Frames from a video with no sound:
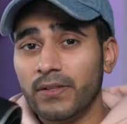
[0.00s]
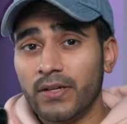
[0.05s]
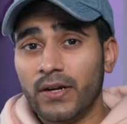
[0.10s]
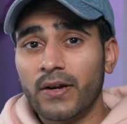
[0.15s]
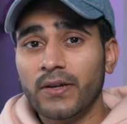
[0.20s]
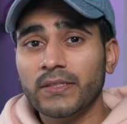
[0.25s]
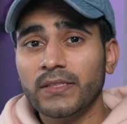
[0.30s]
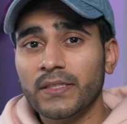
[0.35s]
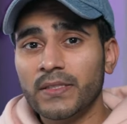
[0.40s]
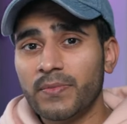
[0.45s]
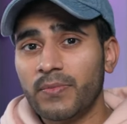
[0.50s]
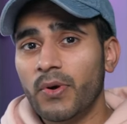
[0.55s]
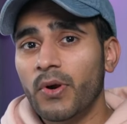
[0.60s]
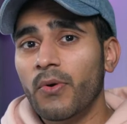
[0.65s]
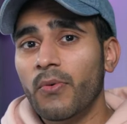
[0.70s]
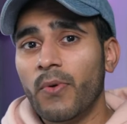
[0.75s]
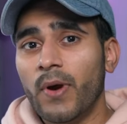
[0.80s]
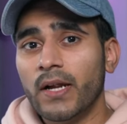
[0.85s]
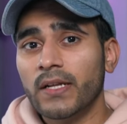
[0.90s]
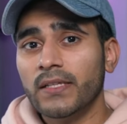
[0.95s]
Now the Arctis
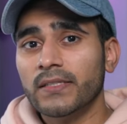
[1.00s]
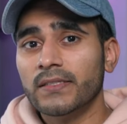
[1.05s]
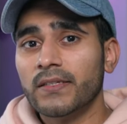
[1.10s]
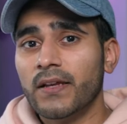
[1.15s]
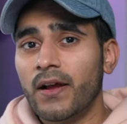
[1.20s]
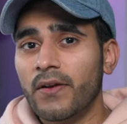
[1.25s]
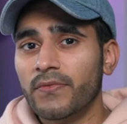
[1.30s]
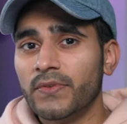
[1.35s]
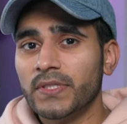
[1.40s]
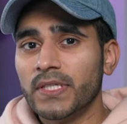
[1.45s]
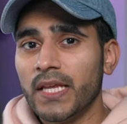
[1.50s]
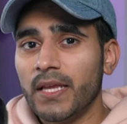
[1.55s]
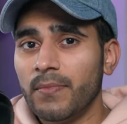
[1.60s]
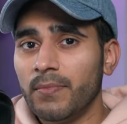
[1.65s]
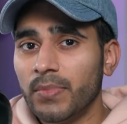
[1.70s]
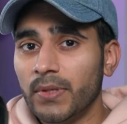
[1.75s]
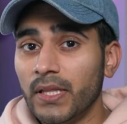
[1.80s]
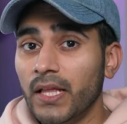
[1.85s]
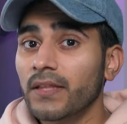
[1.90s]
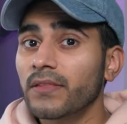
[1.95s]
Pro Wireless offers a
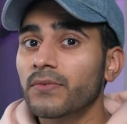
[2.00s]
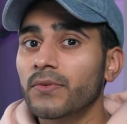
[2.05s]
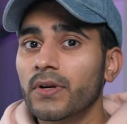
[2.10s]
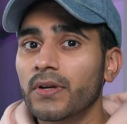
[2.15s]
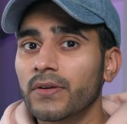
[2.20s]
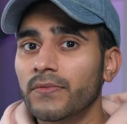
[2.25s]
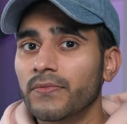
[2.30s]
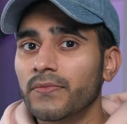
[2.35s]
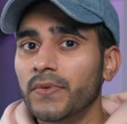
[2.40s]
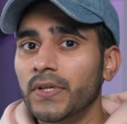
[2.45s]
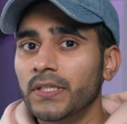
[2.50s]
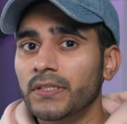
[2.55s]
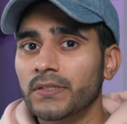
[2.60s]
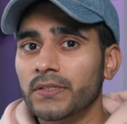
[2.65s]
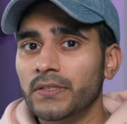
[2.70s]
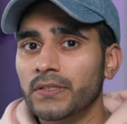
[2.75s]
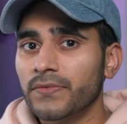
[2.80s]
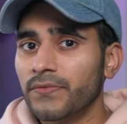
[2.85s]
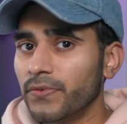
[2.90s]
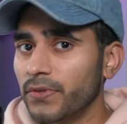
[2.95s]
plethora of
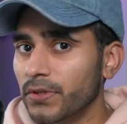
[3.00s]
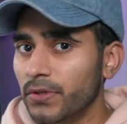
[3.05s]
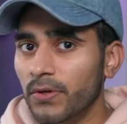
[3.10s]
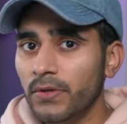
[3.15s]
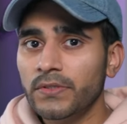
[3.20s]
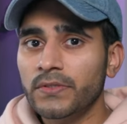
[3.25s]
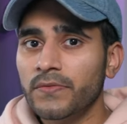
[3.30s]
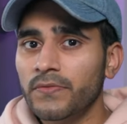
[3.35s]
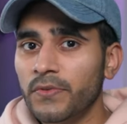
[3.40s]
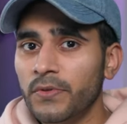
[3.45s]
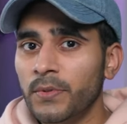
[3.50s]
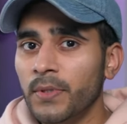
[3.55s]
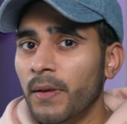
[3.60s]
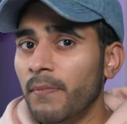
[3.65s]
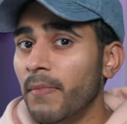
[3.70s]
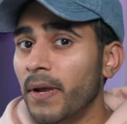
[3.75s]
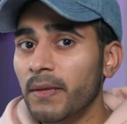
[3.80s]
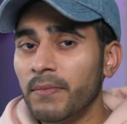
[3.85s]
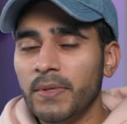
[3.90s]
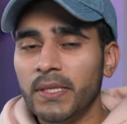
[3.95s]
features for those of you that
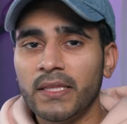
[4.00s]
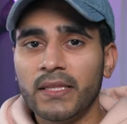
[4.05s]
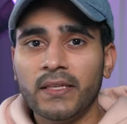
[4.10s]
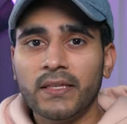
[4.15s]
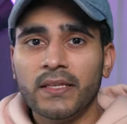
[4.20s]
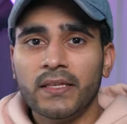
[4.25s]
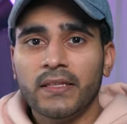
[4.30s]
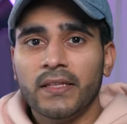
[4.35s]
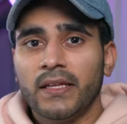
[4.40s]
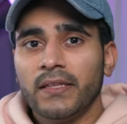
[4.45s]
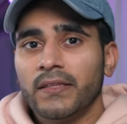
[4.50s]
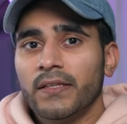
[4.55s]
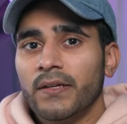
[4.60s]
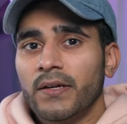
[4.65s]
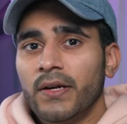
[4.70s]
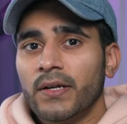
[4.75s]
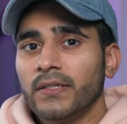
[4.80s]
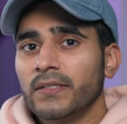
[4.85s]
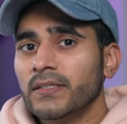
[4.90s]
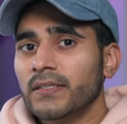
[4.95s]
might be thinking that the
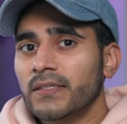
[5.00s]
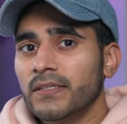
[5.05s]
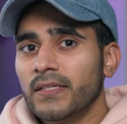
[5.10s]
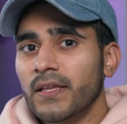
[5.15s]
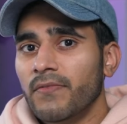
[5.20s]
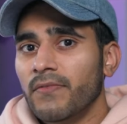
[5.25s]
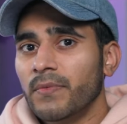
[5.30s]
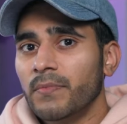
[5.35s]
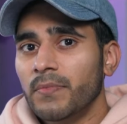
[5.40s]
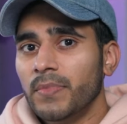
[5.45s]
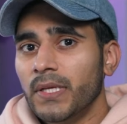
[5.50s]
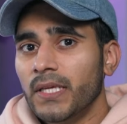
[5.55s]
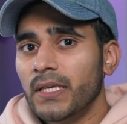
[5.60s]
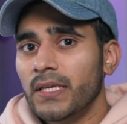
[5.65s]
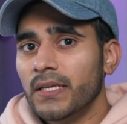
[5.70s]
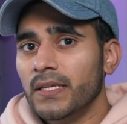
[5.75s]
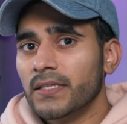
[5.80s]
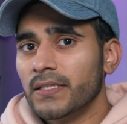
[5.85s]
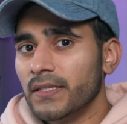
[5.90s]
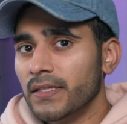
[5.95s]
Arctis
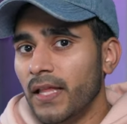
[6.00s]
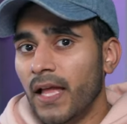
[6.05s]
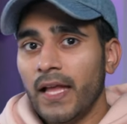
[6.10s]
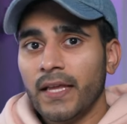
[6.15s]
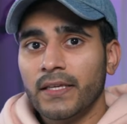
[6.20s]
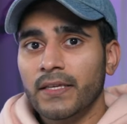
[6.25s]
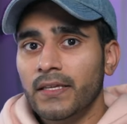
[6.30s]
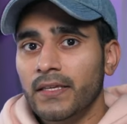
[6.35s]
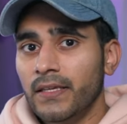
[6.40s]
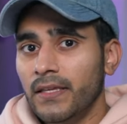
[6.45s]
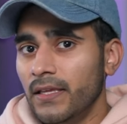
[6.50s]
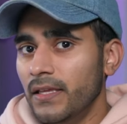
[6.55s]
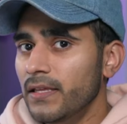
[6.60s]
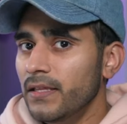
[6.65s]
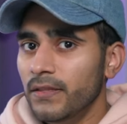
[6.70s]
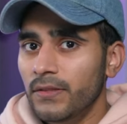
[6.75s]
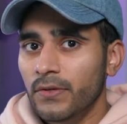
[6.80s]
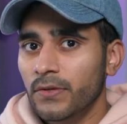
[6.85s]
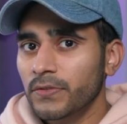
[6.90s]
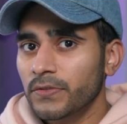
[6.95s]
7P is lacking
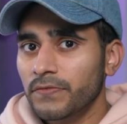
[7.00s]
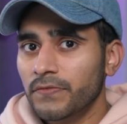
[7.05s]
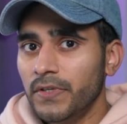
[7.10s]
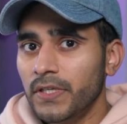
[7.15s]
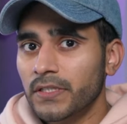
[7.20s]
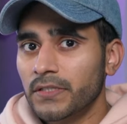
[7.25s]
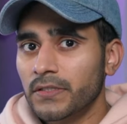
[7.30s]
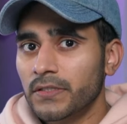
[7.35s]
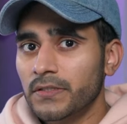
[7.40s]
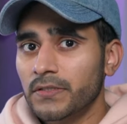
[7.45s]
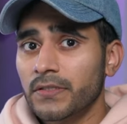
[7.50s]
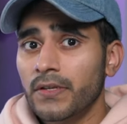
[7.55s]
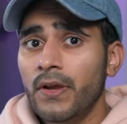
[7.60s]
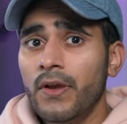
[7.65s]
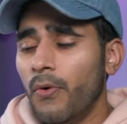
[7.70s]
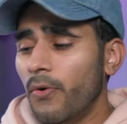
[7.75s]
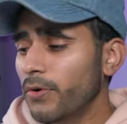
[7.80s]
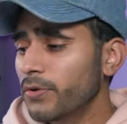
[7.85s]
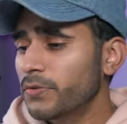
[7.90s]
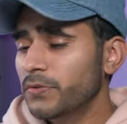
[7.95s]
in those features,
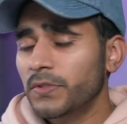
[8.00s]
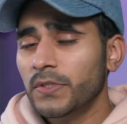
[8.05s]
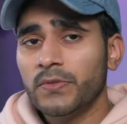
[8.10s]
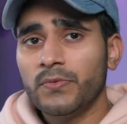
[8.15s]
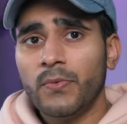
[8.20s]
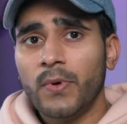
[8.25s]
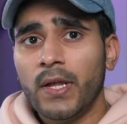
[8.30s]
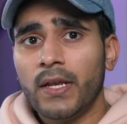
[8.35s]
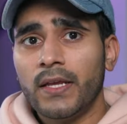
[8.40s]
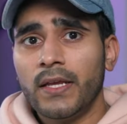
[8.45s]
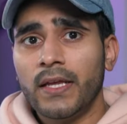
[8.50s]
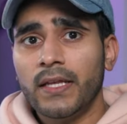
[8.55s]
or you just want a